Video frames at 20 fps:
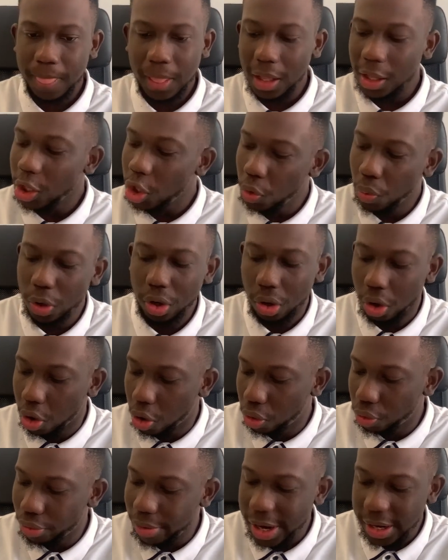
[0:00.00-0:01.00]
You want to
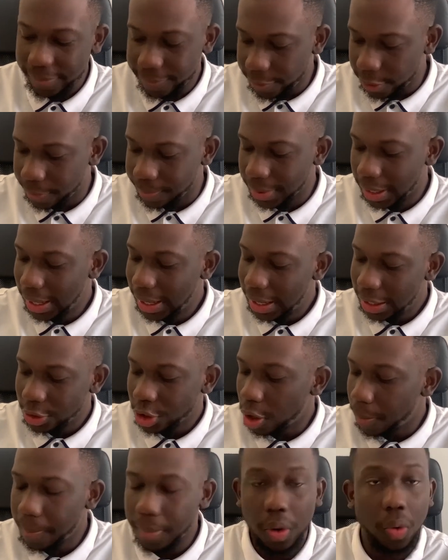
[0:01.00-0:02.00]
go right from
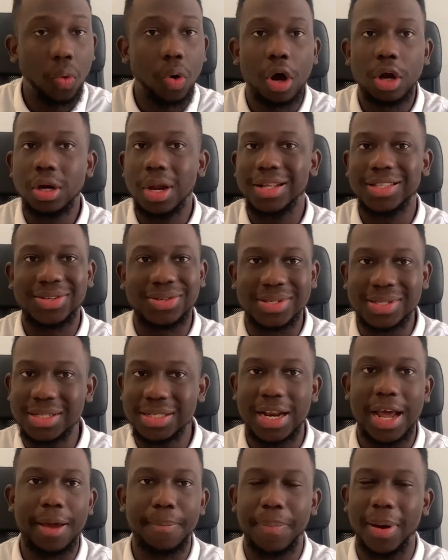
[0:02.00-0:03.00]
number one to
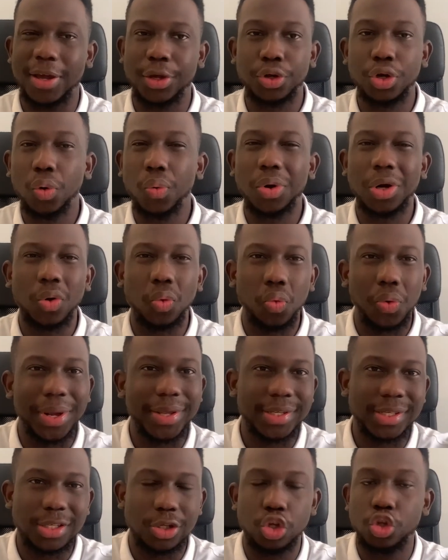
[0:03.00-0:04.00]
sniper. You don't want to
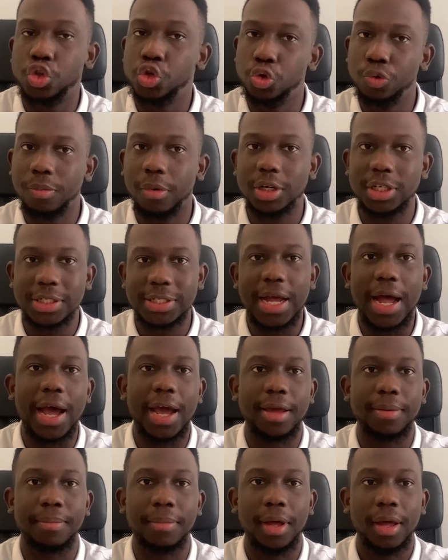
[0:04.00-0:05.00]
waste too much
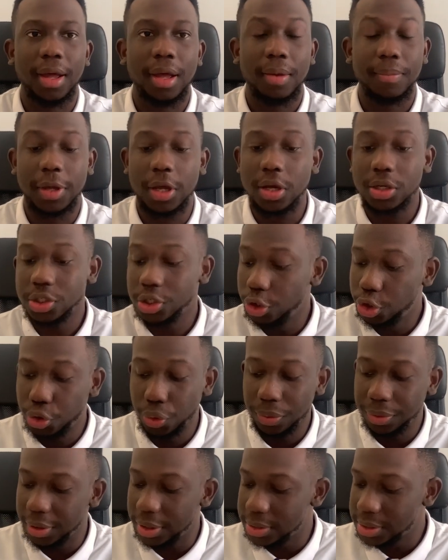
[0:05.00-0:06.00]
time, because the
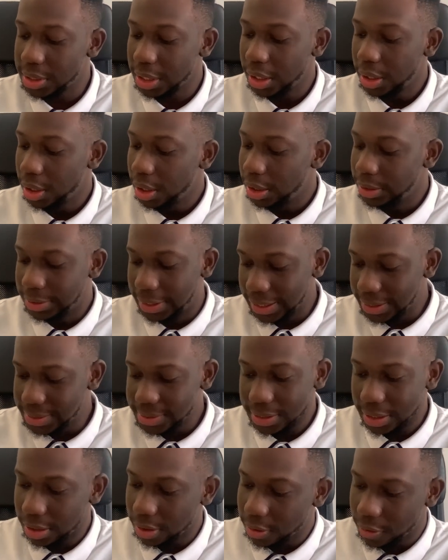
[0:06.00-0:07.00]
truth is
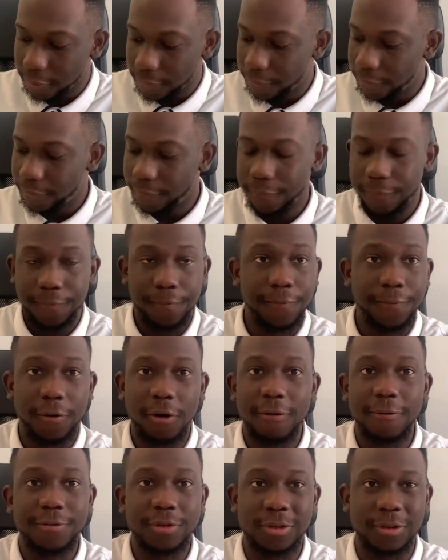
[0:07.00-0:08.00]
this
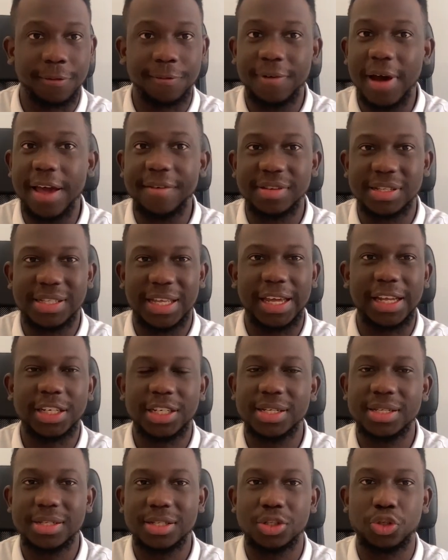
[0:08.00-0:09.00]
4 to 5
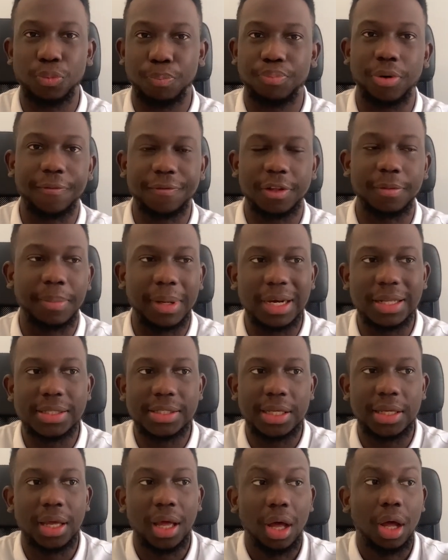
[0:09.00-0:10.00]
stages to
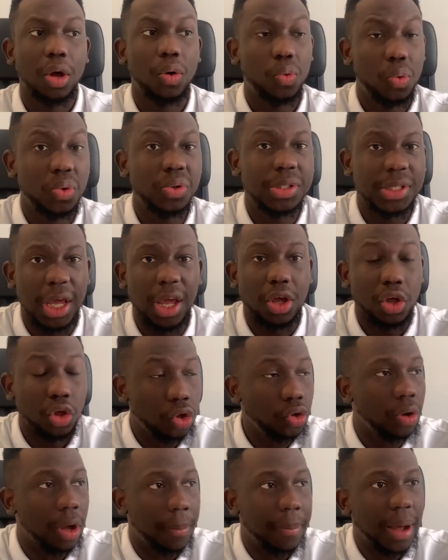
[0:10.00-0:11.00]
profitability will take
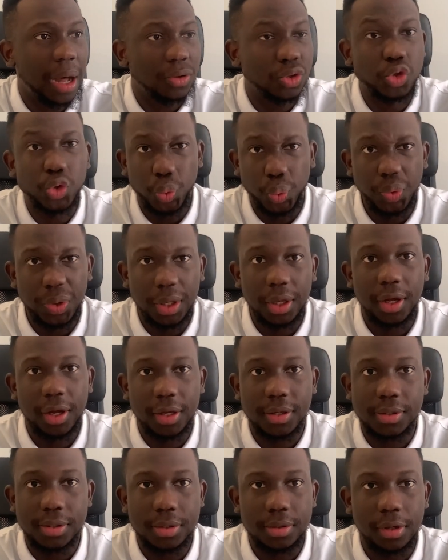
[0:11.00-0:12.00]
you about 2
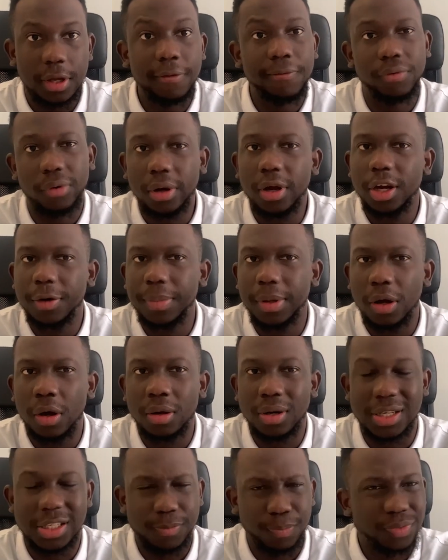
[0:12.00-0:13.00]
years, if we're going to be
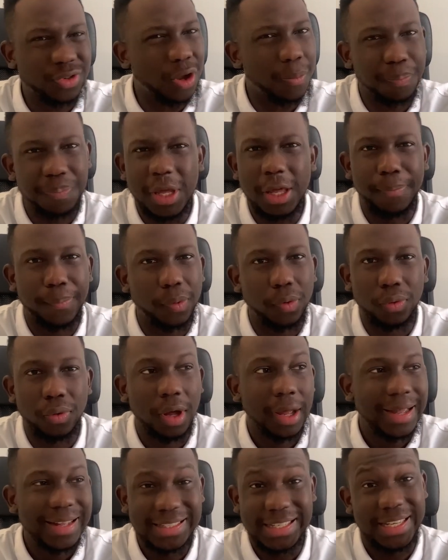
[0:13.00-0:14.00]
honest. Some
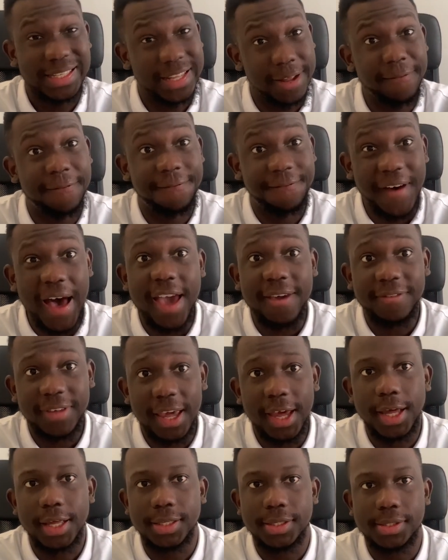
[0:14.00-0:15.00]
people takes them 5
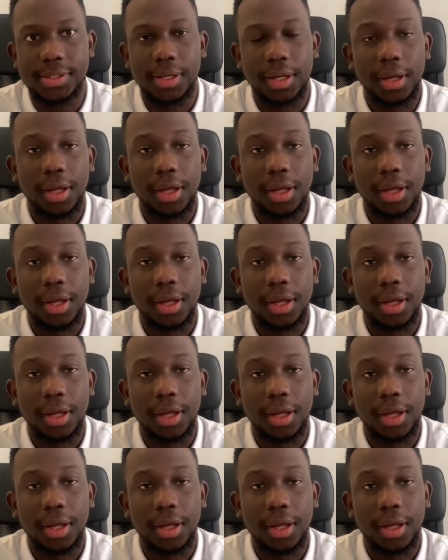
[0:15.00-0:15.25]
years.